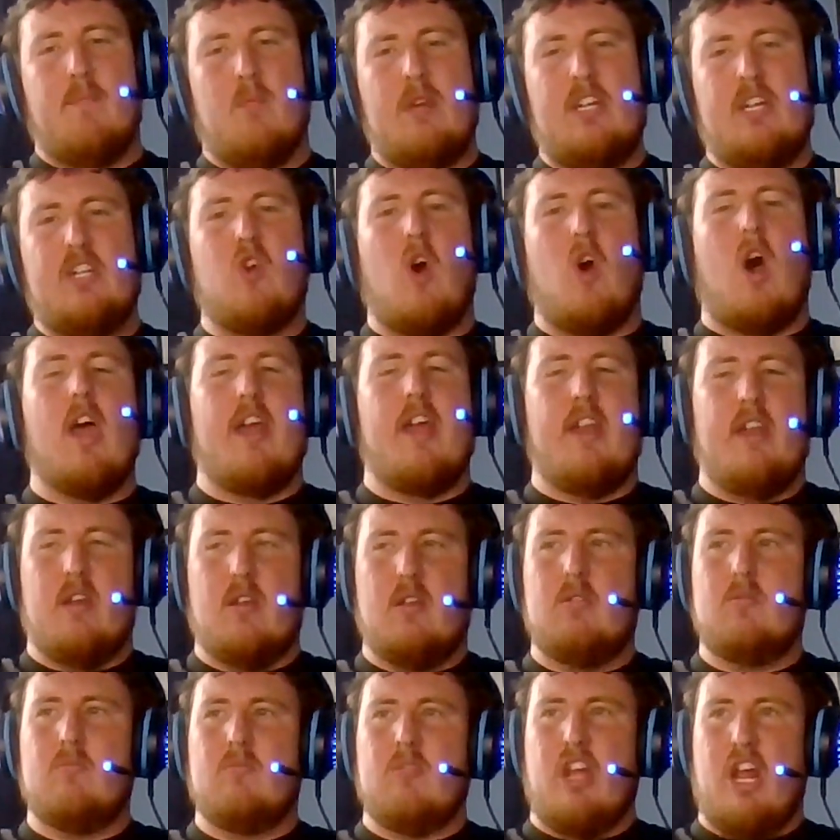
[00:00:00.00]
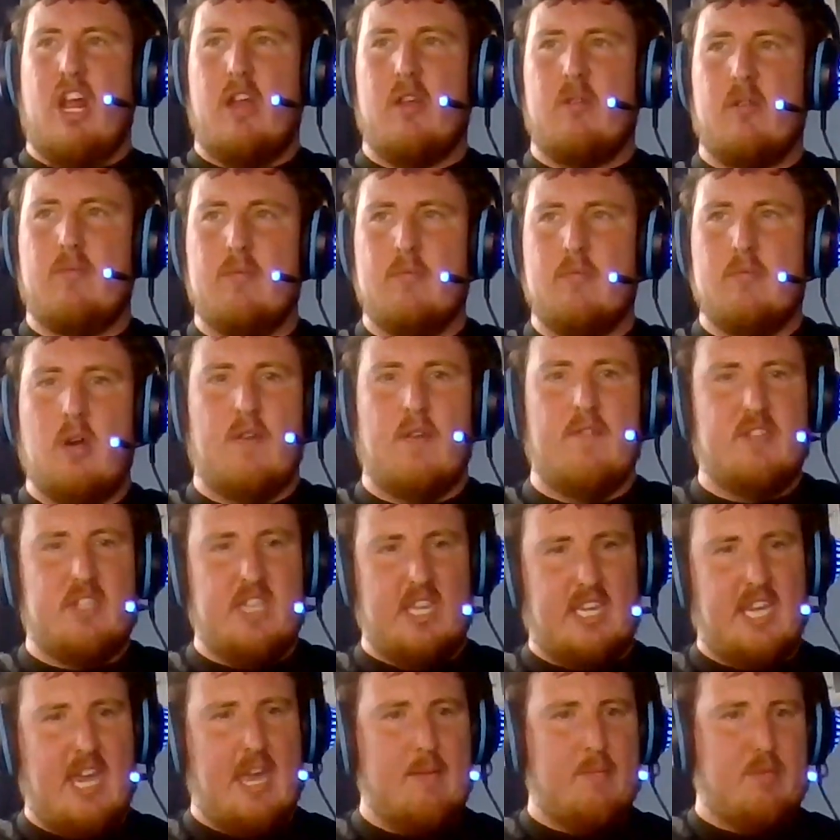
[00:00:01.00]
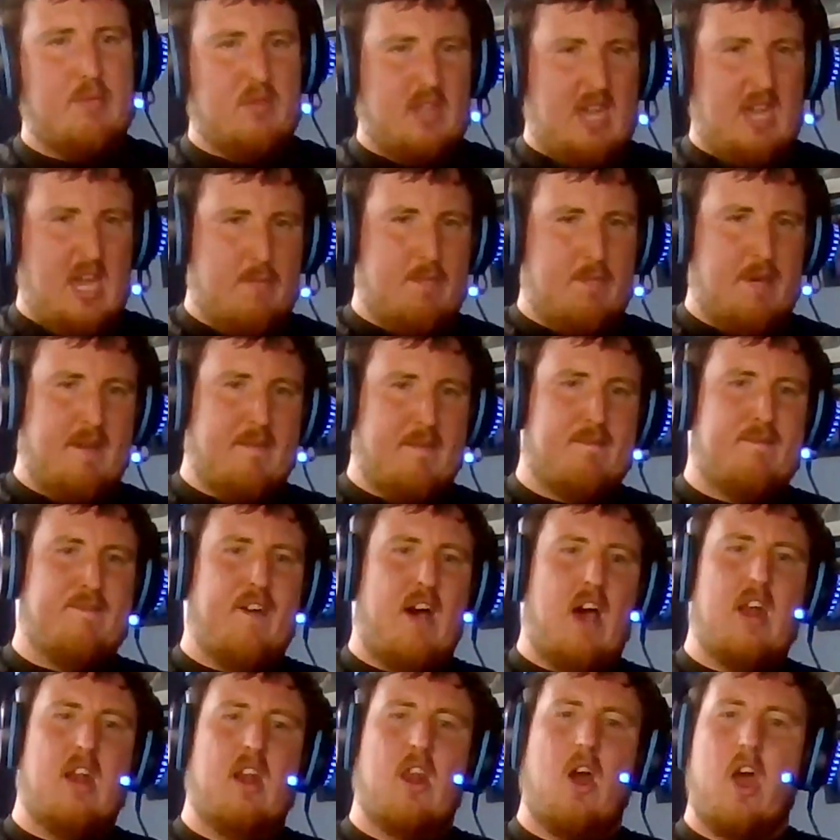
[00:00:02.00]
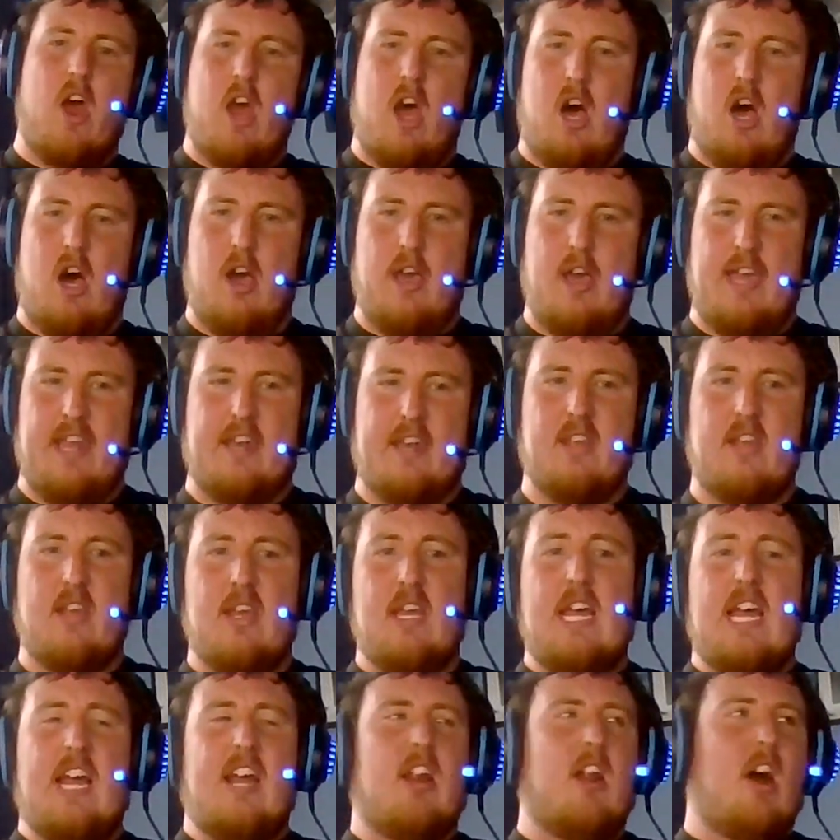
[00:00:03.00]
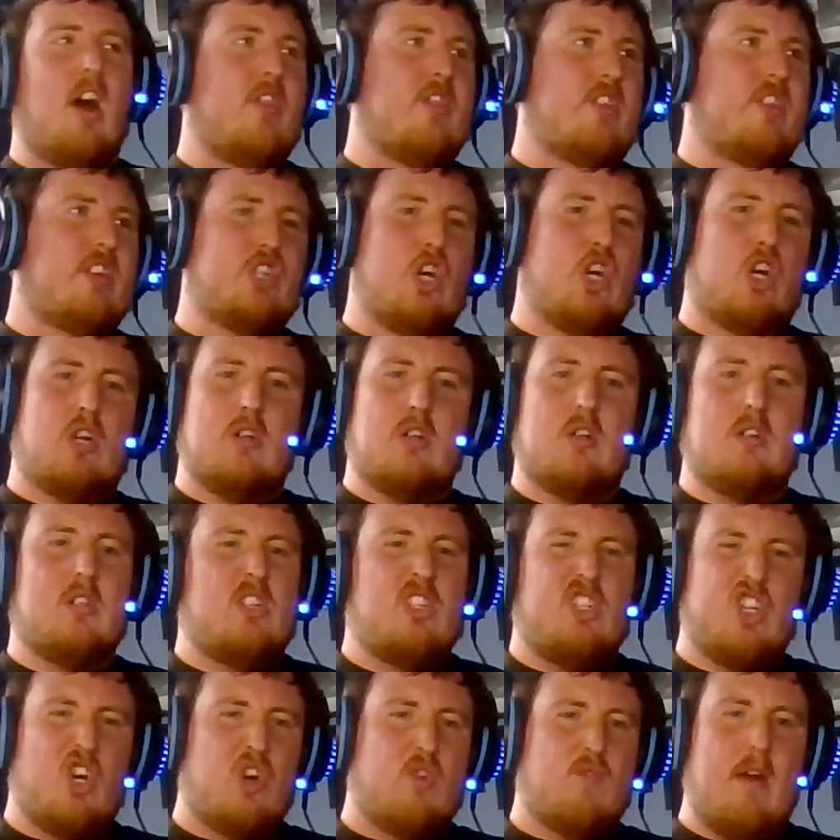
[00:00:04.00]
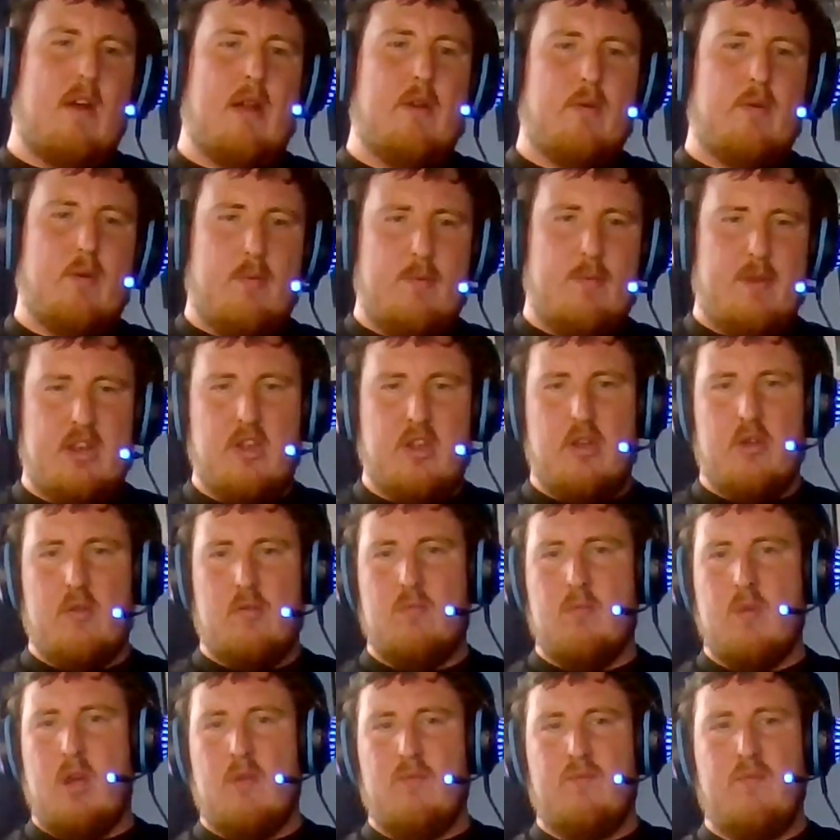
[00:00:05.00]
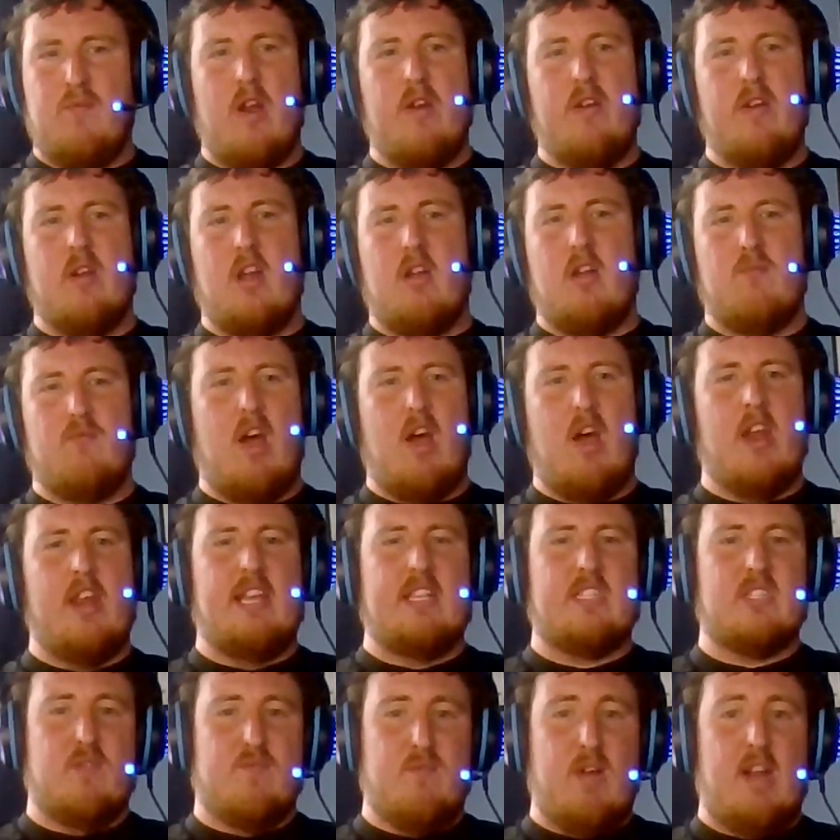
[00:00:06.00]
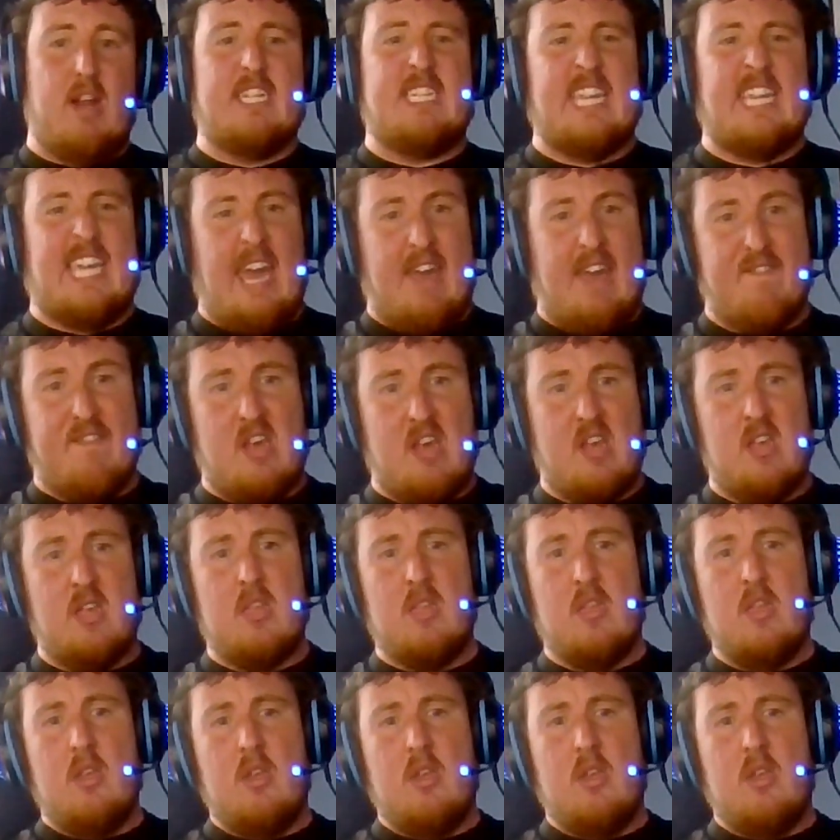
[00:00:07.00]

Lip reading: We try and, you know, obviously keep it fun, light-hearted. Like the jog round, when we do a run, it's a run together.